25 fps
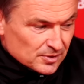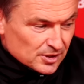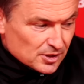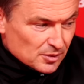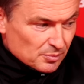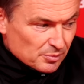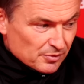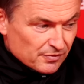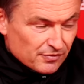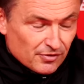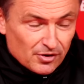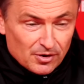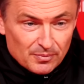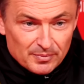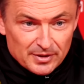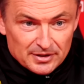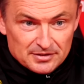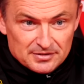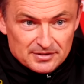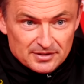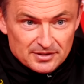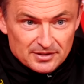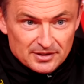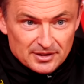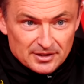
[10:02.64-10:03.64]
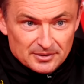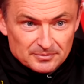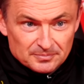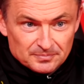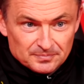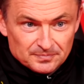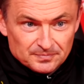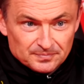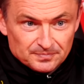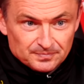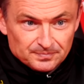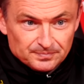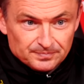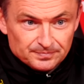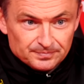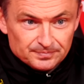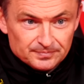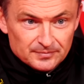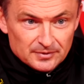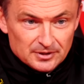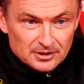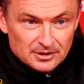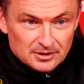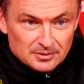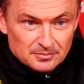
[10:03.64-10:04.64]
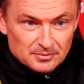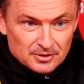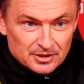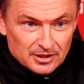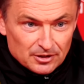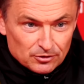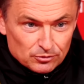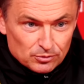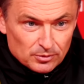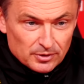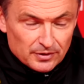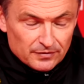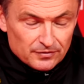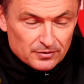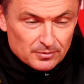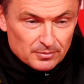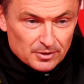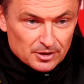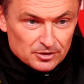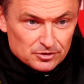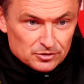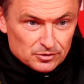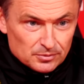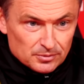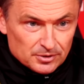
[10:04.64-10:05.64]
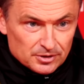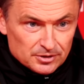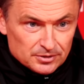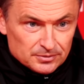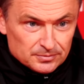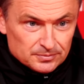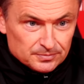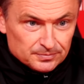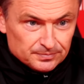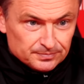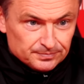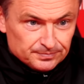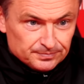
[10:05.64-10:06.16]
we could perform better than that. Um, and that's what we have to make sure we do.